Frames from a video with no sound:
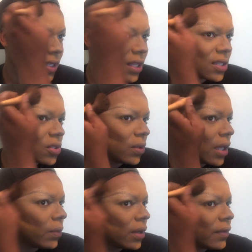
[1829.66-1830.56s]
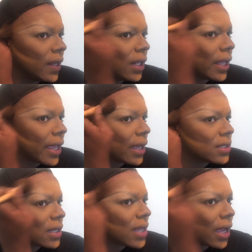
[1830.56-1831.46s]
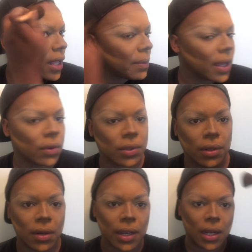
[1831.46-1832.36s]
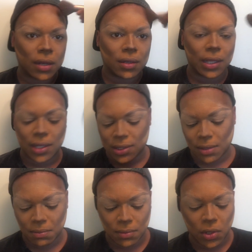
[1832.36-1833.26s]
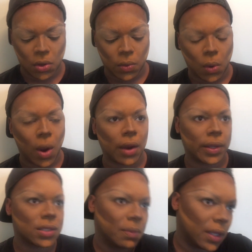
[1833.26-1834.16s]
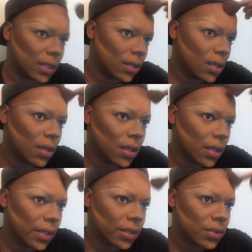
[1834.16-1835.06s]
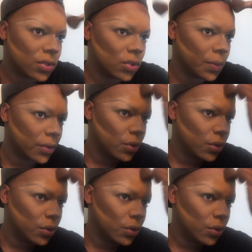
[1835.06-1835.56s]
And this will get rid of any like excess highlight powder, and it doesn't, require it to be super